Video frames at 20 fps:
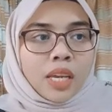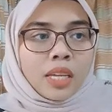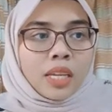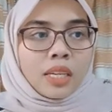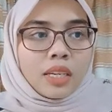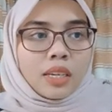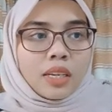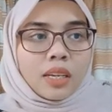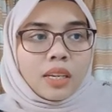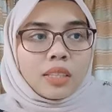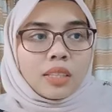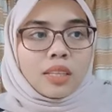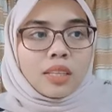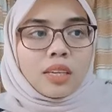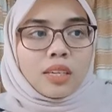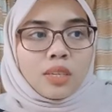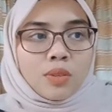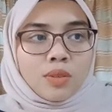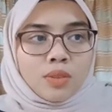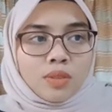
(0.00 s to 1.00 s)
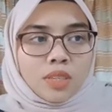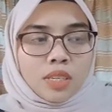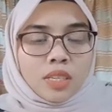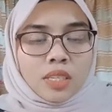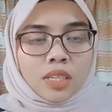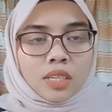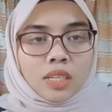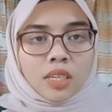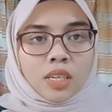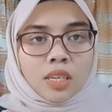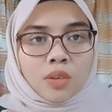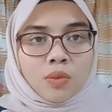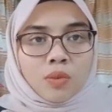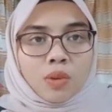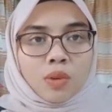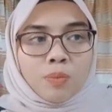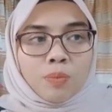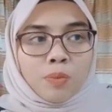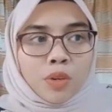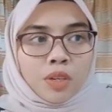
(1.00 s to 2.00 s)
The data used in the
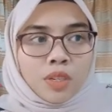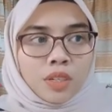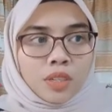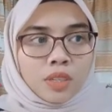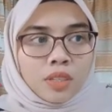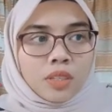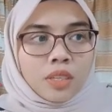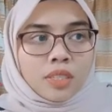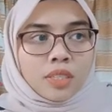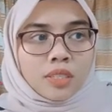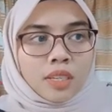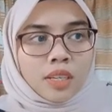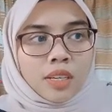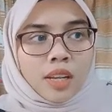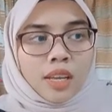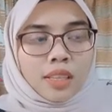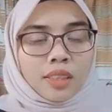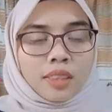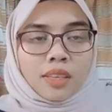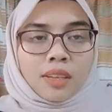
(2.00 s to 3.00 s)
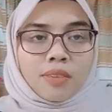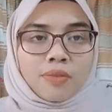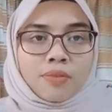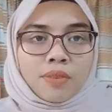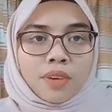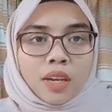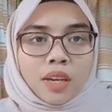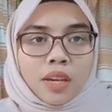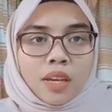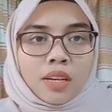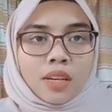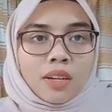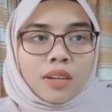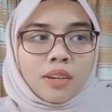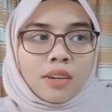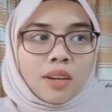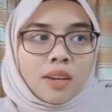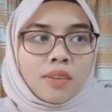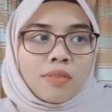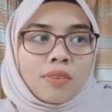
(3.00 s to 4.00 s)
queuing model is collected for an
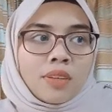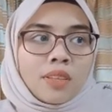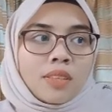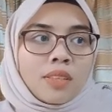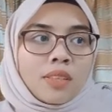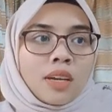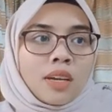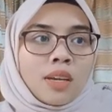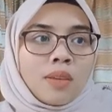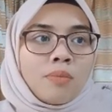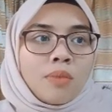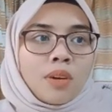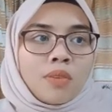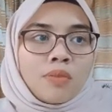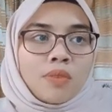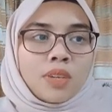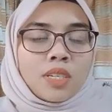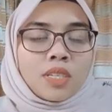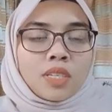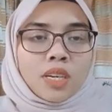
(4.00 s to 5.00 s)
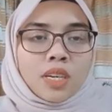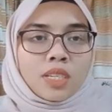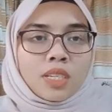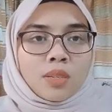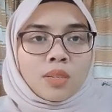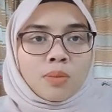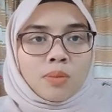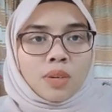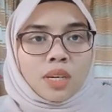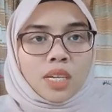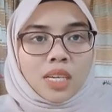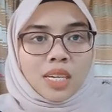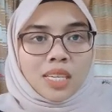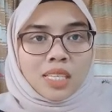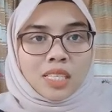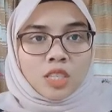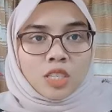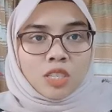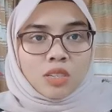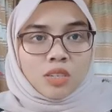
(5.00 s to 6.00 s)
arrival time of each customer
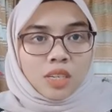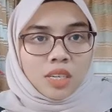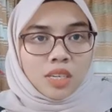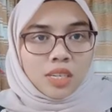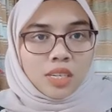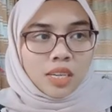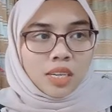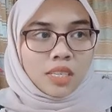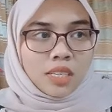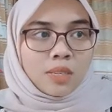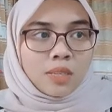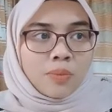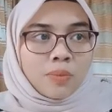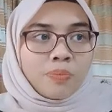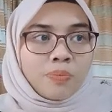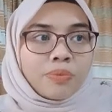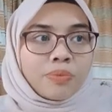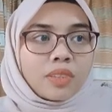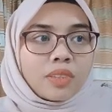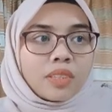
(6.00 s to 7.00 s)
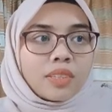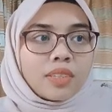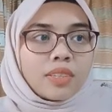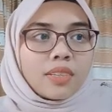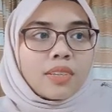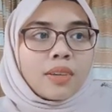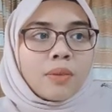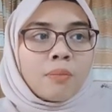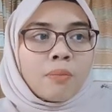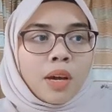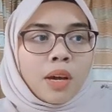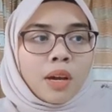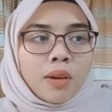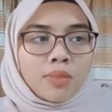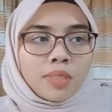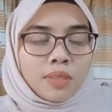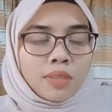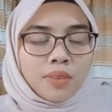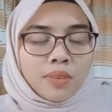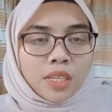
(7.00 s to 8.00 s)
in 3 days by
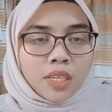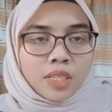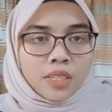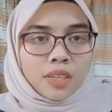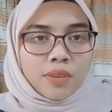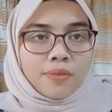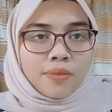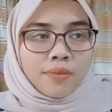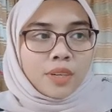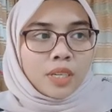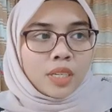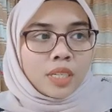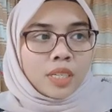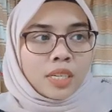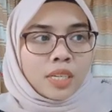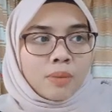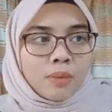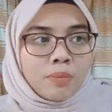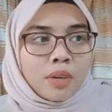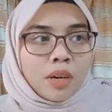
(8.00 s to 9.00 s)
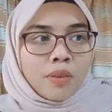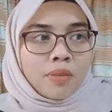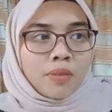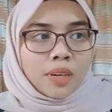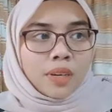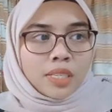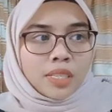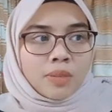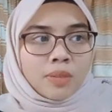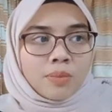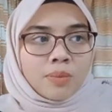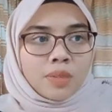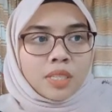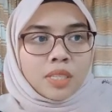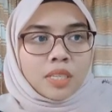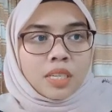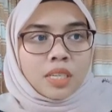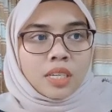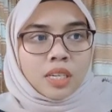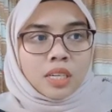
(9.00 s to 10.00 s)
observation for the number of
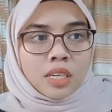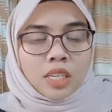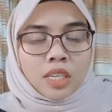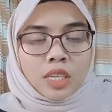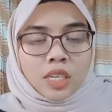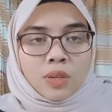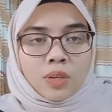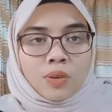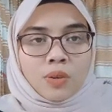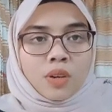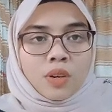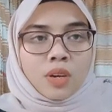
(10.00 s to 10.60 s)
customers in a queue